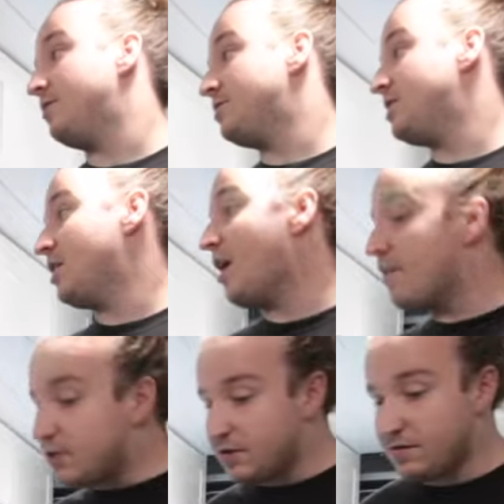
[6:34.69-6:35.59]
You don't see it
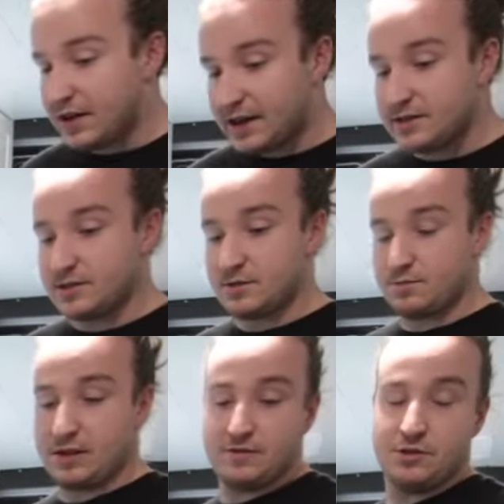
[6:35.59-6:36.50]
often in vans. It
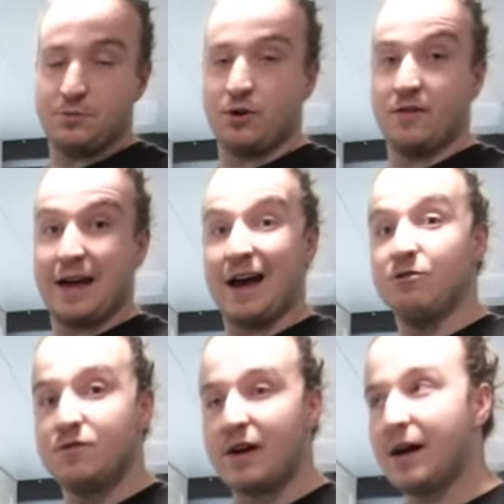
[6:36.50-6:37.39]
gives you more of a
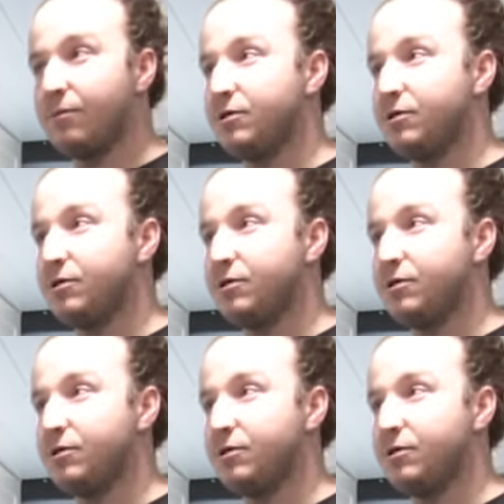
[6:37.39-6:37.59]
house vibe,